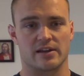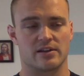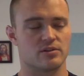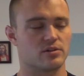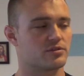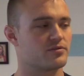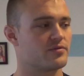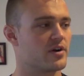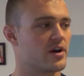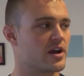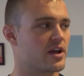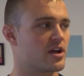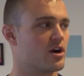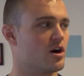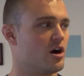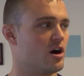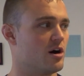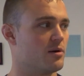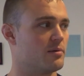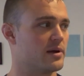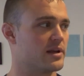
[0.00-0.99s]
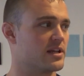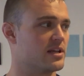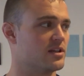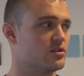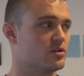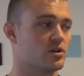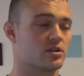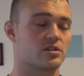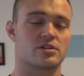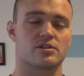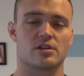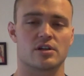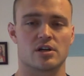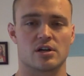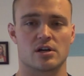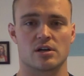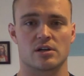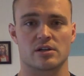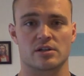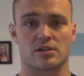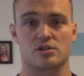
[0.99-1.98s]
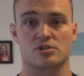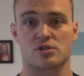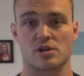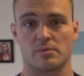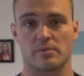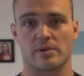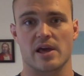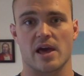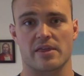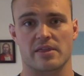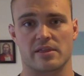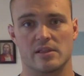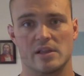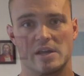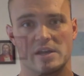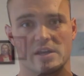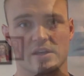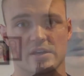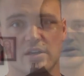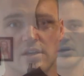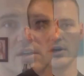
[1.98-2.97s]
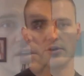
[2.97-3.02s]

He looked very calm and he looked extremely athletic.